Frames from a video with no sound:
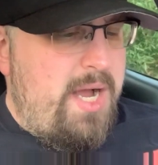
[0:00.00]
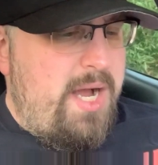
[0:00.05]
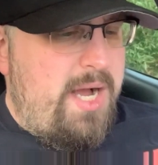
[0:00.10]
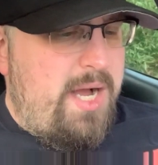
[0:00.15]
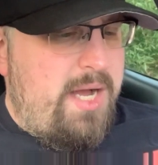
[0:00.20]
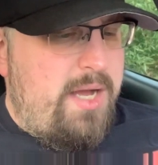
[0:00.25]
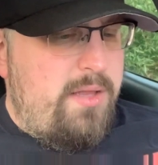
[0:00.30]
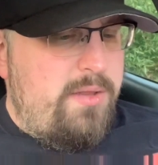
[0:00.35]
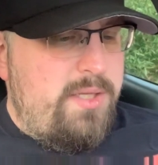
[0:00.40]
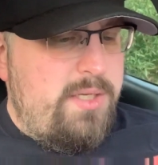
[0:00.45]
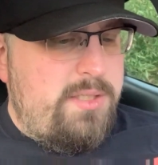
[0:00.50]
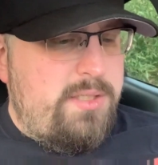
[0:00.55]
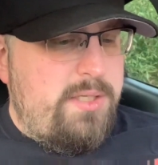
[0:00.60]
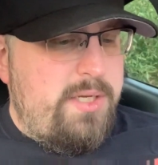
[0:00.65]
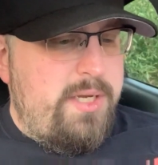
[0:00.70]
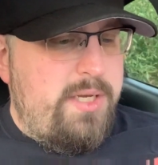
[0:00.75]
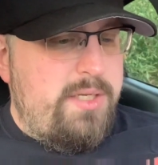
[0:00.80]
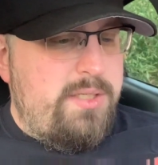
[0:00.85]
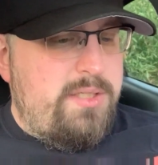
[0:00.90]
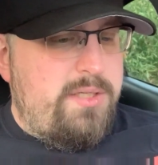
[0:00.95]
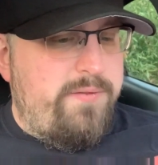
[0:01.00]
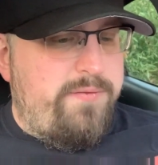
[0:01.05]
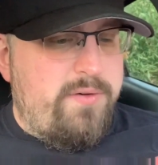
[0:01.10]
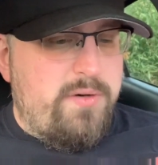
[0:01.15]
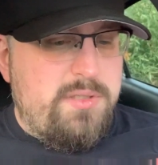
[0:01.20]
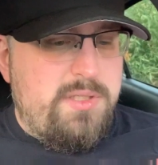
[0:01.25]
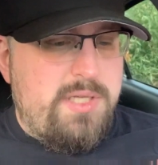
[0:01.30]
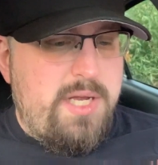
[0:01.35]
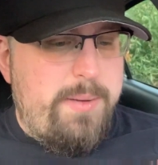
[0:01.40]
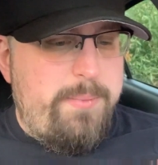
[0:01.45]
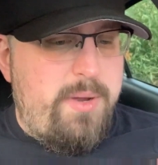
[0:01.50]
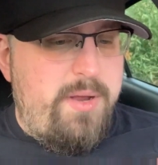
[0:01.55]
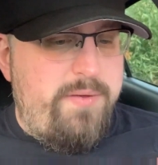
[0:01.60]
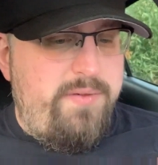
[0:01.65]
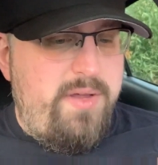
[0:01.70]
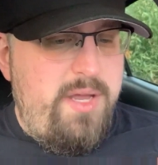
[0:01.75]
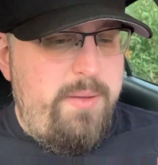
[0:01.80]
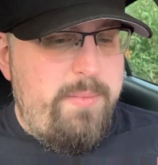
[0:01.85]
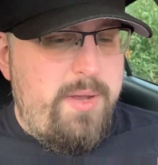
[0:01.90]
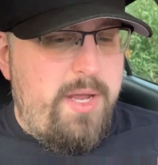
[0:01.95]
Uh, this is the first time
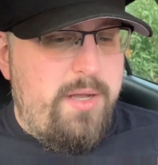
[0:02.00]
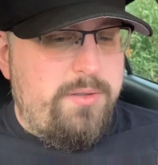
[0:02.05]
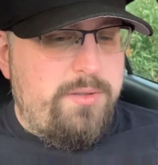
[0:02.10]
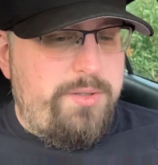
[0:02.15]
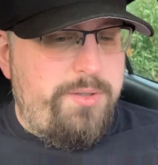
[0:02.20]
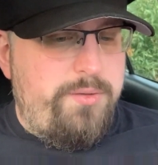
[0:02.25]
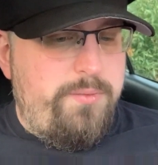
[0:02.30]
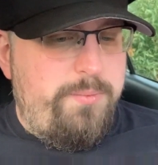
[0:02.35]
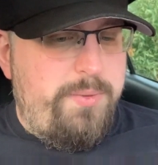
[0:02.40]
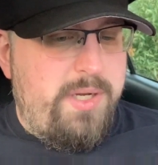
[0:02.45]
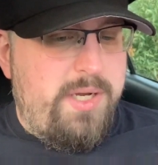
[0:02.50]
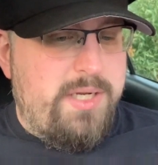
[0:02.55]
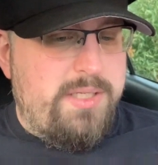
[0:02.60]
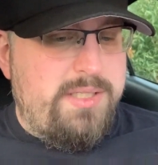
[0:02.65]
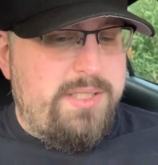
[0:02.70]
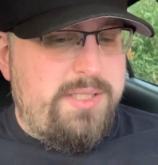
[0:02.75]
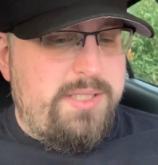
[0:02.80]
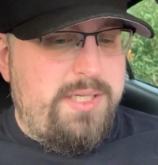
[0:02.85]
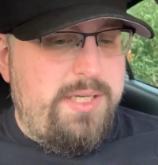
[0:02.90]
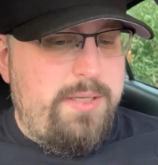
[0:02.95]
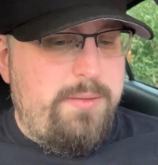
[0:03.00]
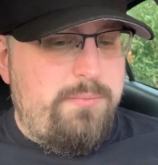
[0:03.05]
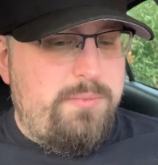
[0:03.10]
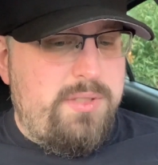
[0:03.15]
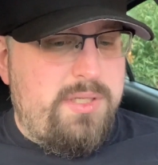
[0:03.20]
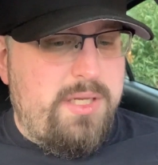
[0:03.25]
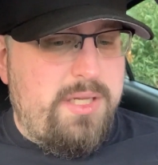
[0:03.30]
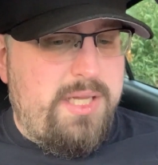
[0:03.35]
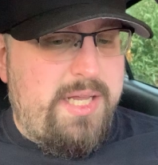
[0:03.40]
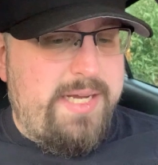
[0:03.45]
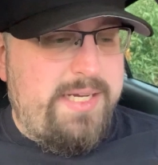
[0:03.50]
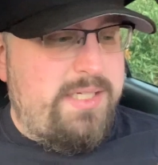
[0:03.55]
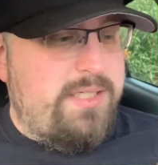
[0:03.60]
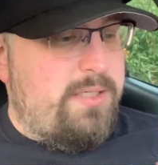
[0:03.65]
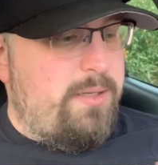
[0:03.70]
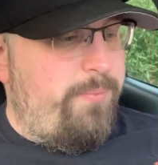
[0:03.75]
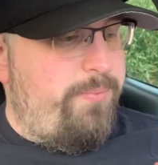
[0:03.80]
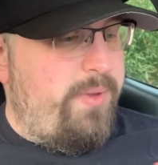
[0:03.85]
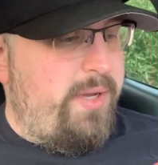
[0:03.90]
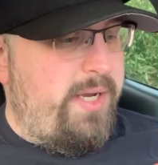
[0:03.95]
I've emailed you because it seems like
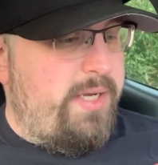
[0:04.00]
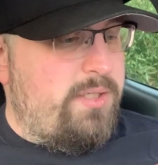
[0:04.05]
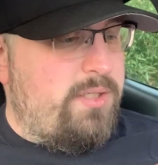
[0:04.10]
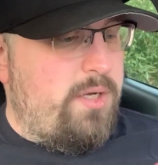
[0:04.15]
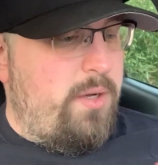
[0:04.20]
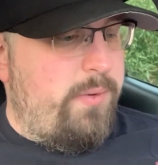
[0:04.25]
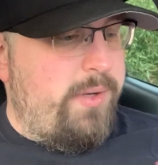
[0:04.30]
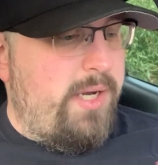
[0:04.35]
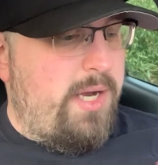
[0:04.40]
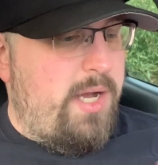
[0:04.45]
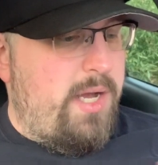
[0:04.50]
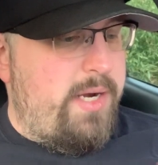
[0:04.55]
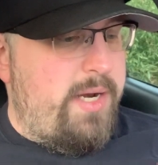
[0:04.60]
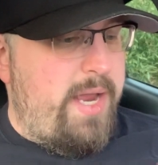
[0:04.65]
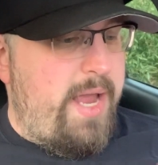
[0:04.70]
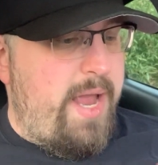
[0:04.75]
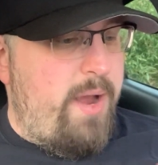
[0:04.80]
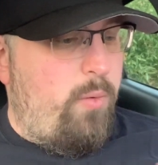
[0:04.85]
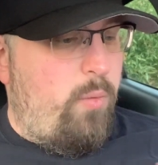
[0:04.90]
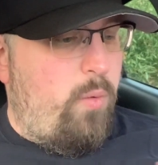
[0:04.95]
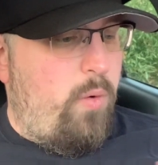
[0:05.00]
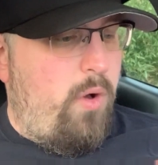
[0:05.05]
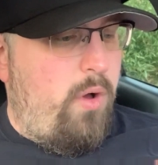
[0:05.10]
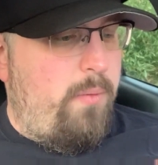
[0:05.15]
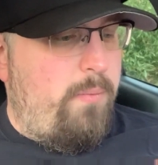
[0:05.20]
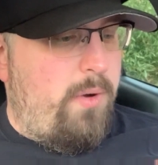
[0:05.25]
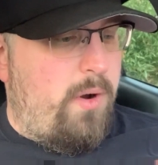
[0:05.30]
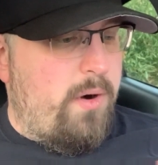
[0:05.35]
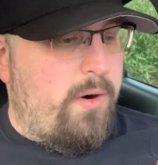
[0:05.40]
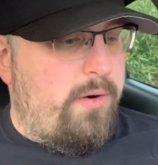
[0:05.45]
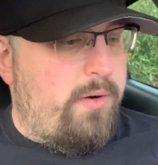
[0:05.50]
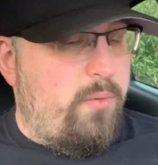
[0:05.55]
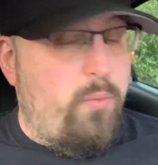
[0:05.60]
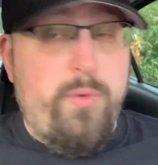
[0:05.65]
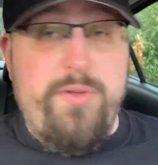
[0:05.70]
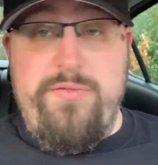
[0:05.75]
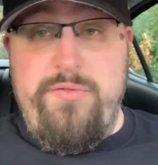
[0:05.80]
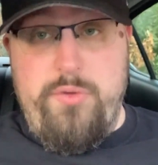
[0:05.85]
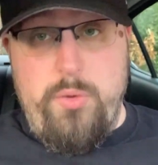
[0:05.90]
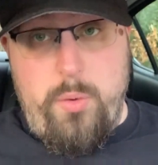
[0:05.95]
something is going on at Walmart
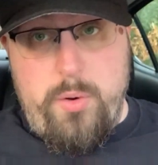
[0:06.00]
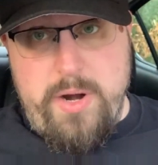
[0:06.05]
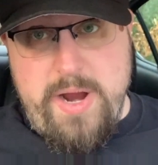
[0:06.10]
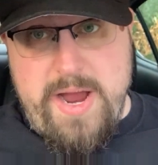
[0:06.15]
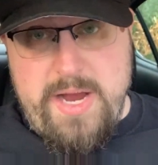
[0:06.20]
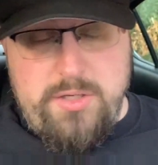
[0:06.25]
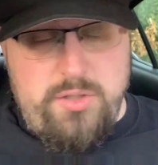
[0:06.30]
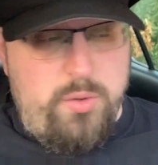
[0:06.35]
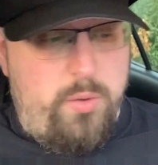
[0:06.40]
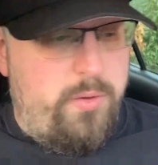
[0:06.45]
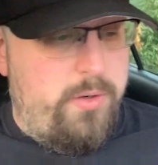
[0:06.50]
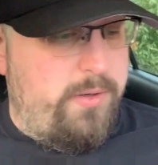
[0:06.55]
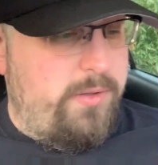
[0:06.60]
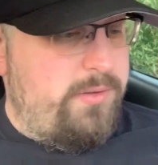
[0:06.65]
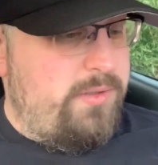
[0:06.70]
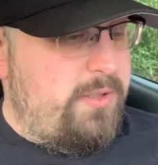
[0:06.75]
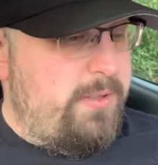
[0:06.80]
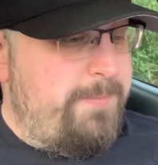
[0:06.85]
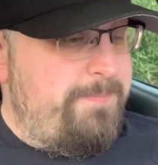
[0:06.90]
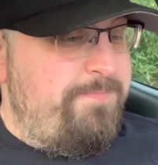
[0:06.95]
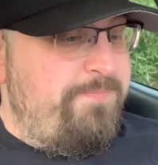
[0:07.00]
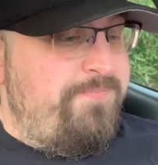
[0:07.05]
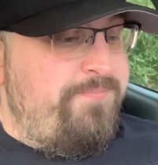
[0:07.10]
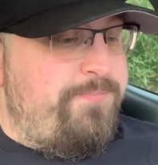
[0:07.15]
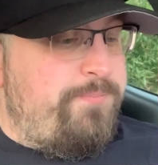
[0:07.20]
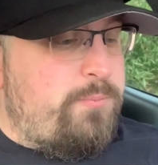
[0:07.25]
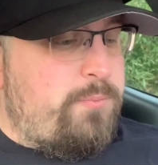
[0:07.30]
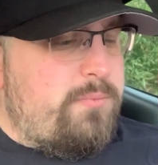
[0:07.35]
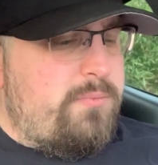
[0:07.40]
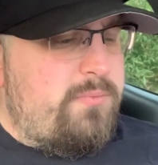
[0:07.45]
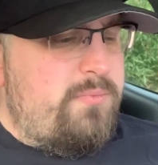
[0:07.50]
with DoorDash orders.